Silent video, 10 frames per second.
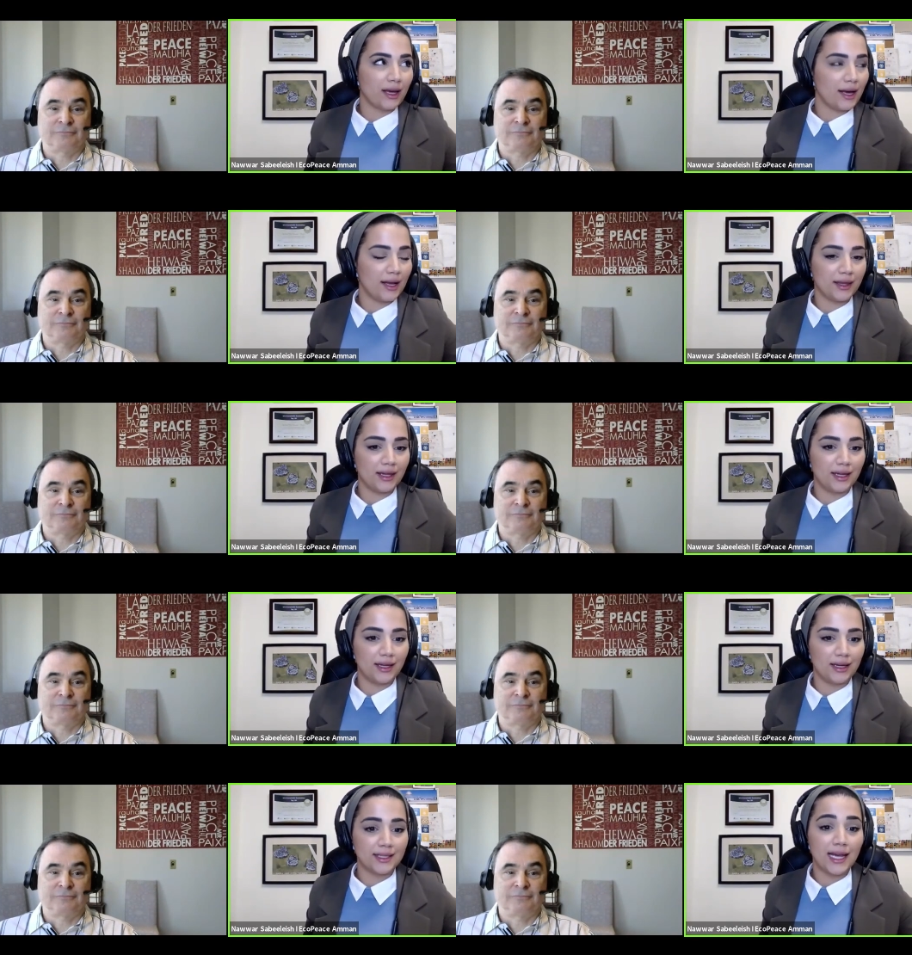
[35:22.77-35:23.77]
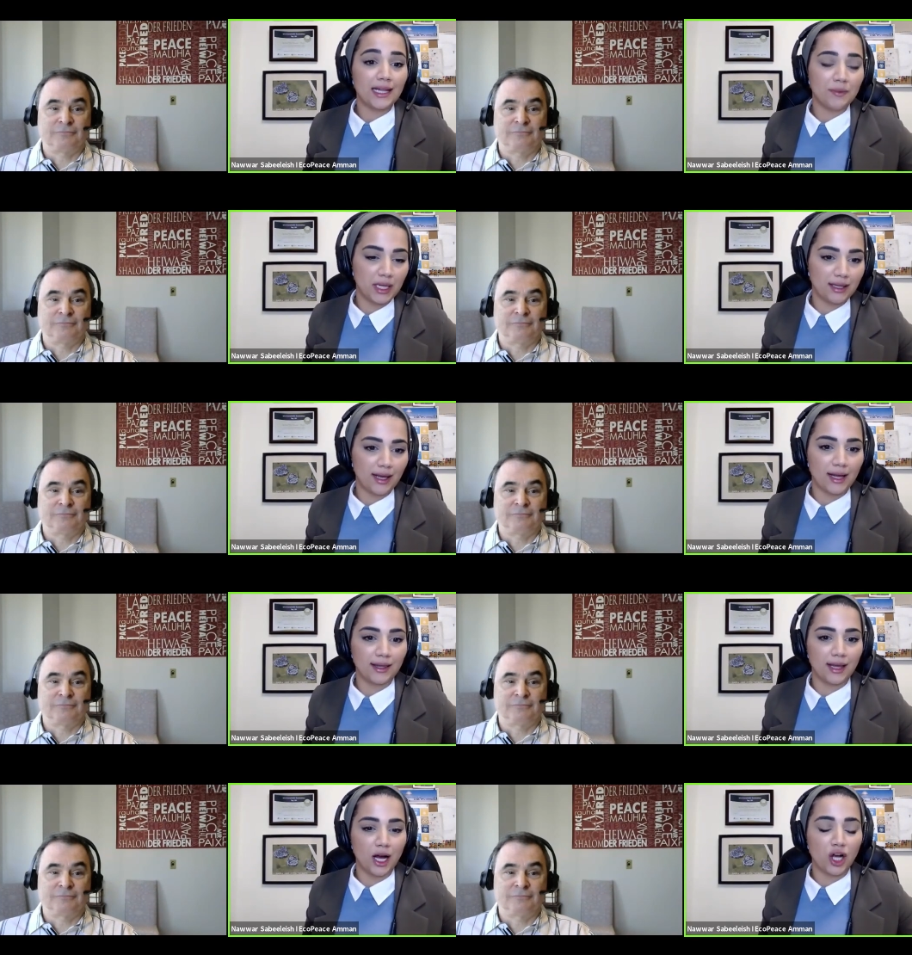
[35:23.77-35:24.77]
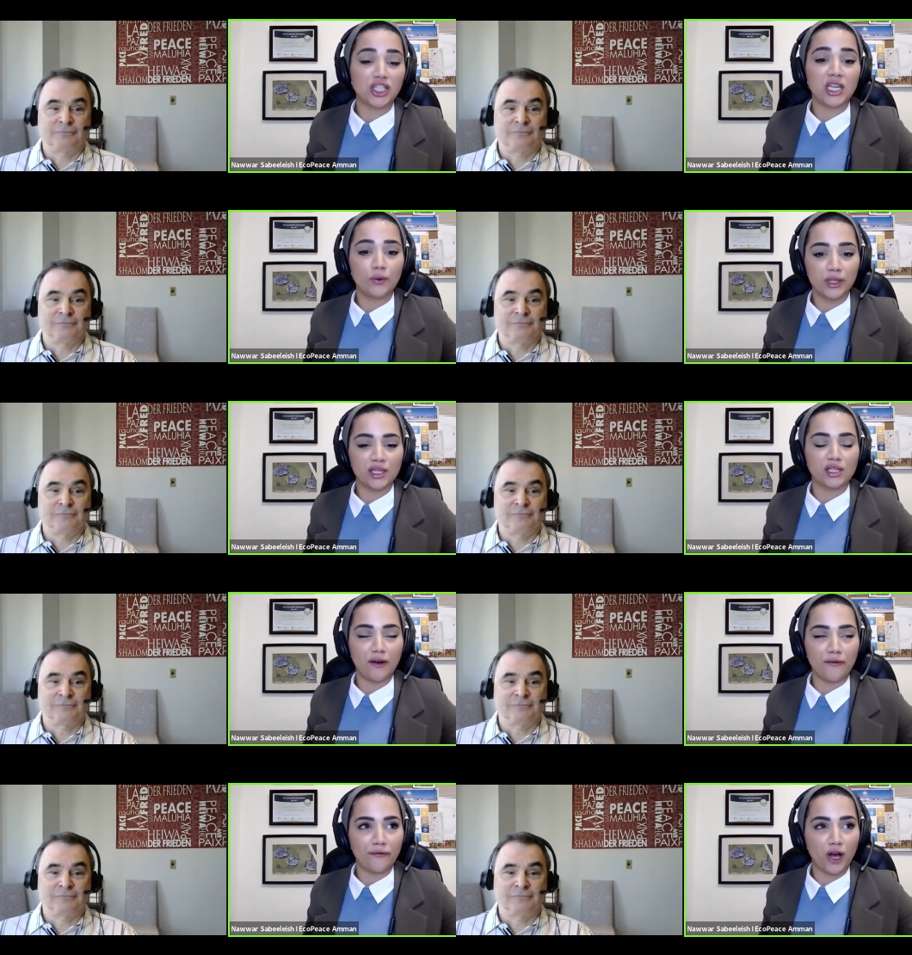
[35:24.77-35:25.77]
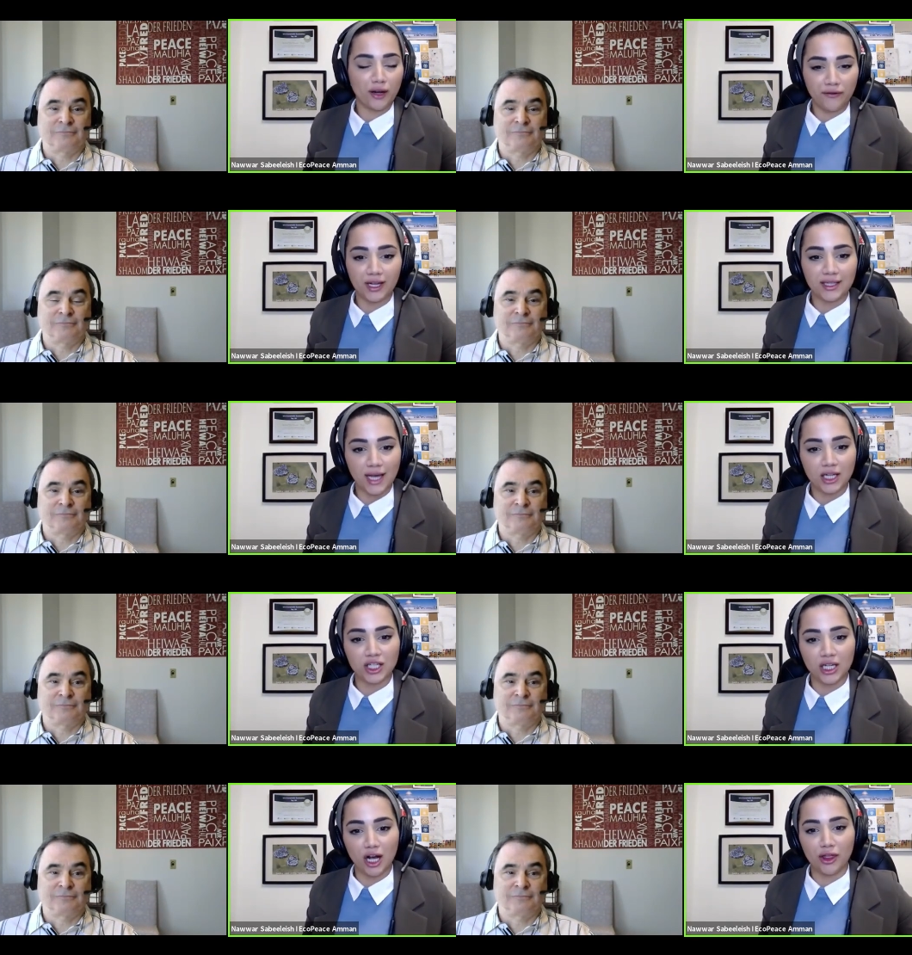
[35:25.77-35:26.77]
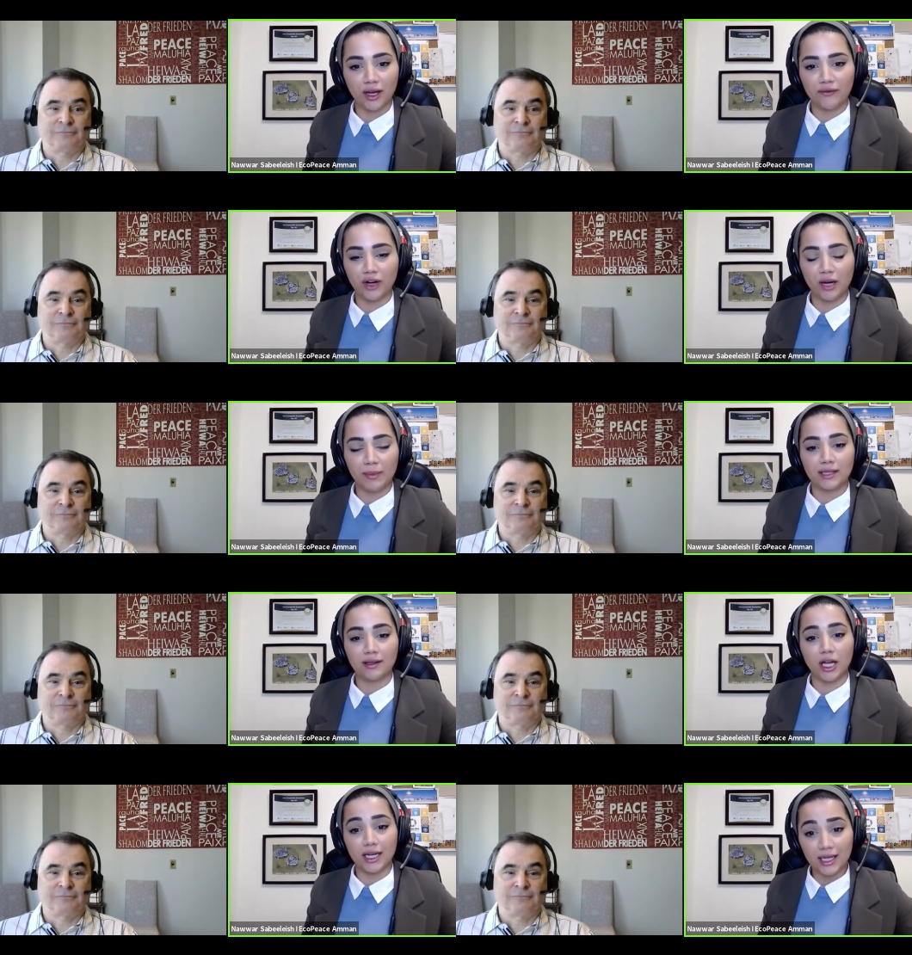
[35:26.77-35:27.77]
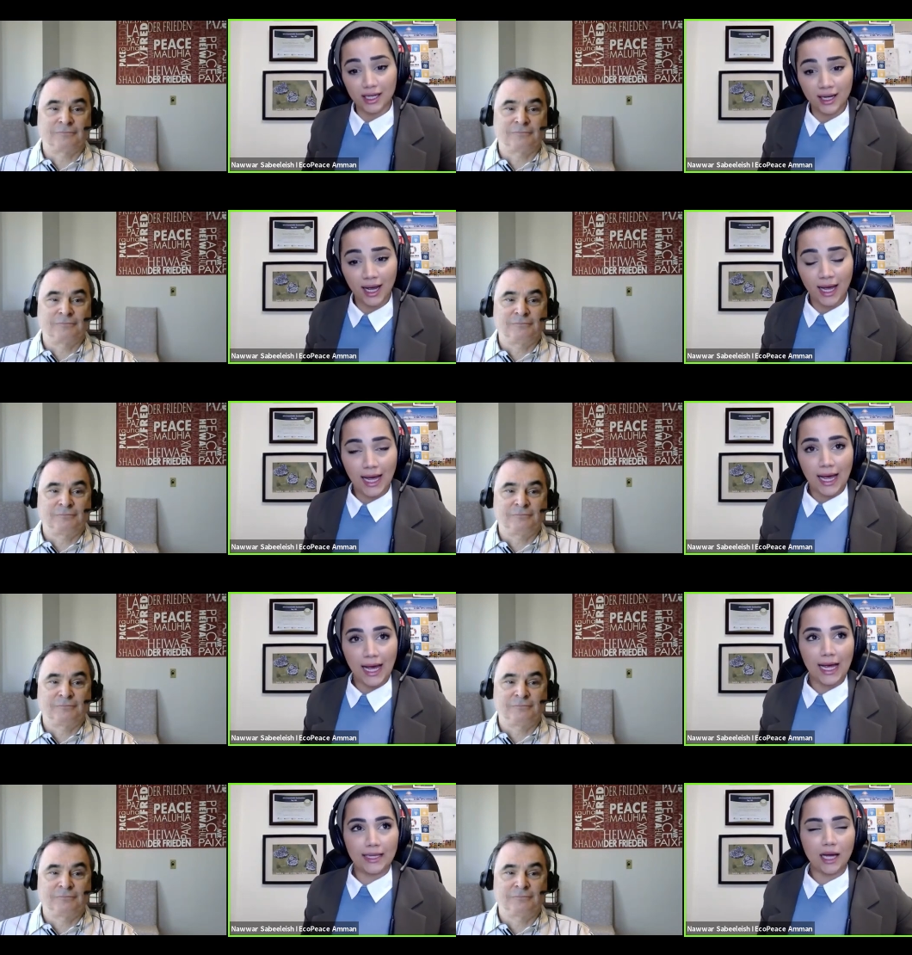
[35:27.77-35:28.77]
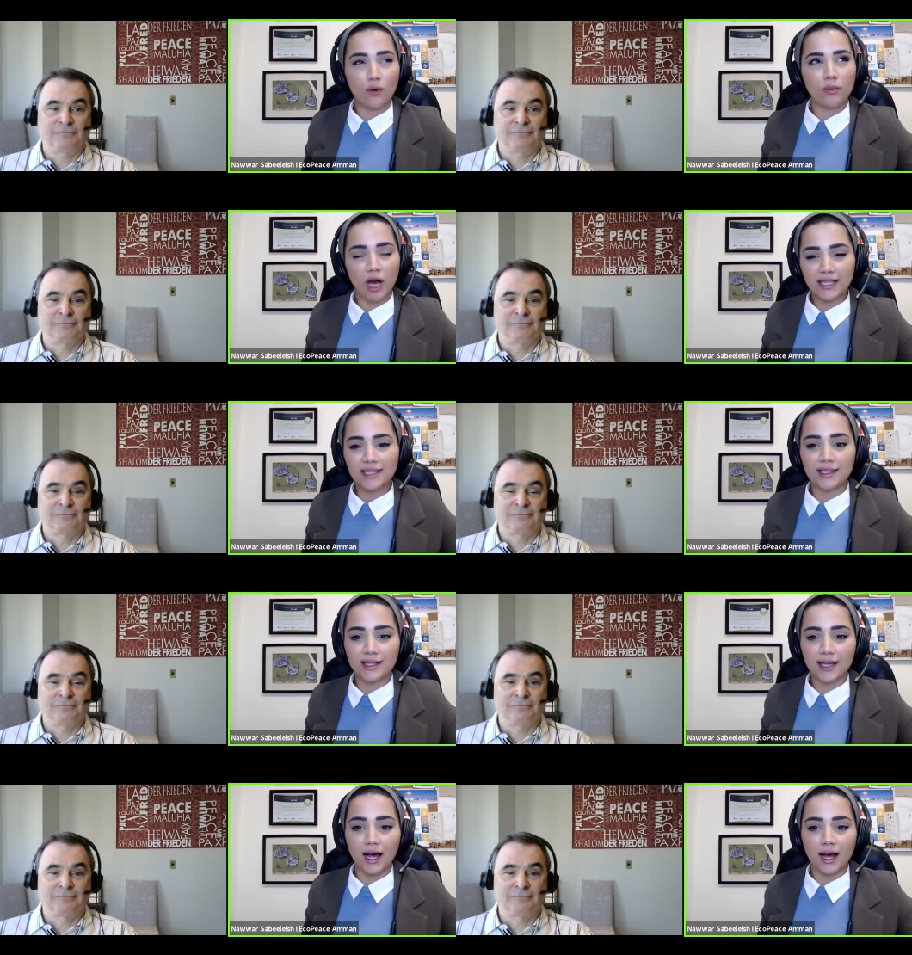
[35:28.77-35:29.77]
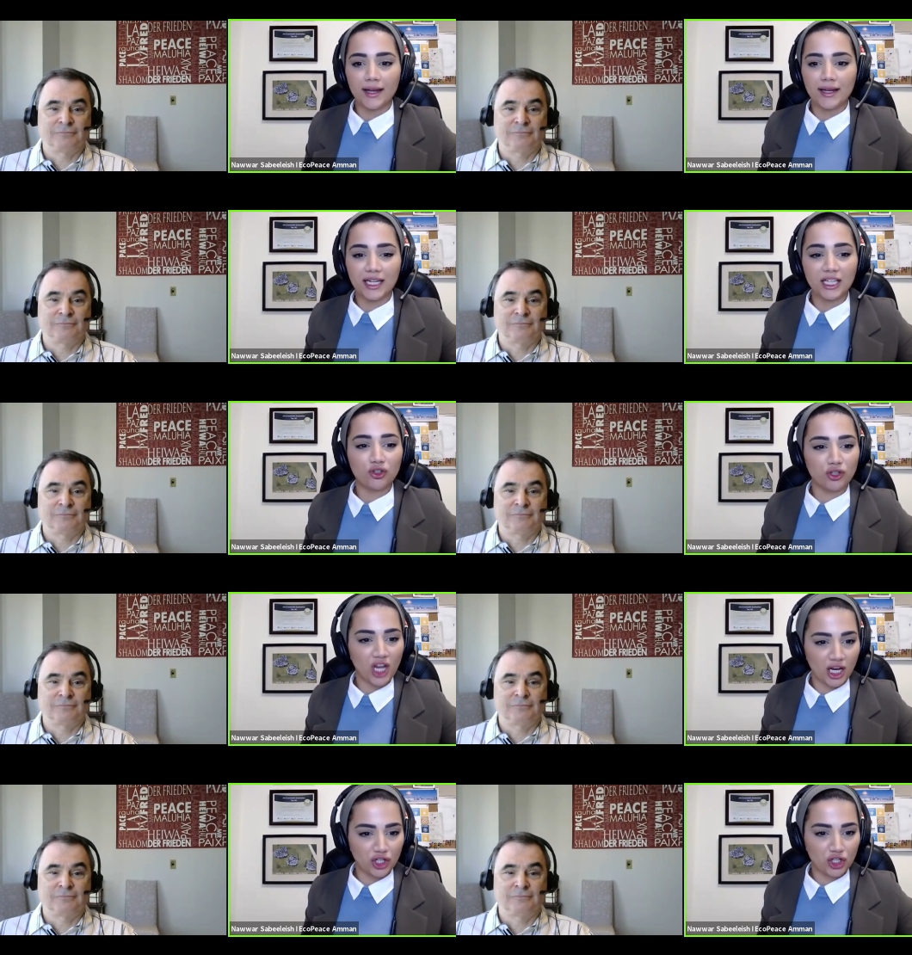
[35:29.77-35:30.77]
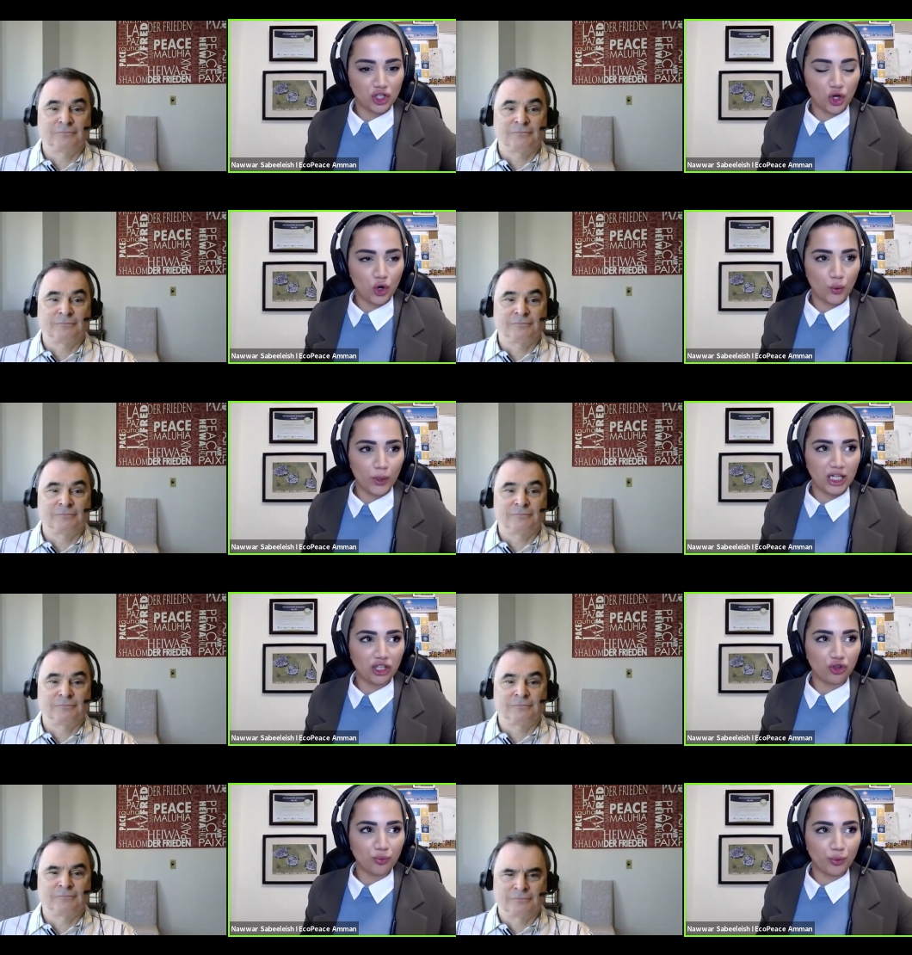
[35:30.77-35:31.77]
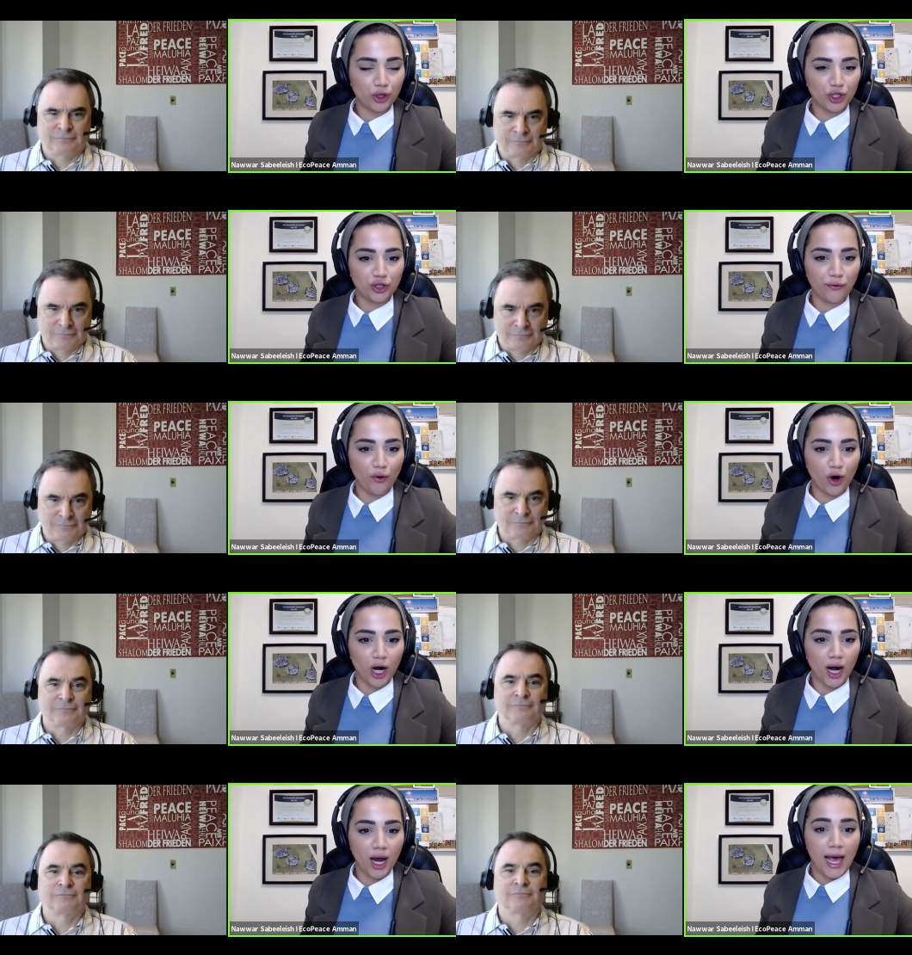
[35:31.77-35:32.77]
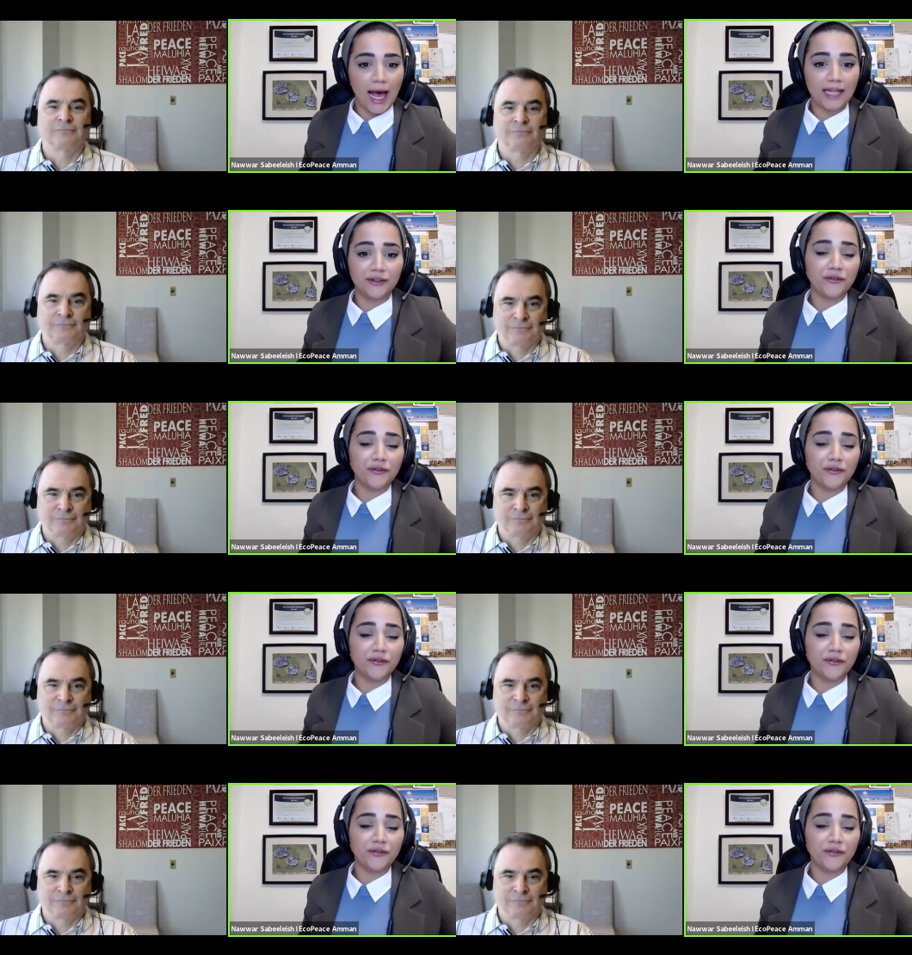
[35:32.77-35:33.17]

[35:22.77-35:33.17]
Speaker 1: uh, the statement that the consequences of conflicts actually on the environment are real and our mindsets uh, need to change. So we need to push for a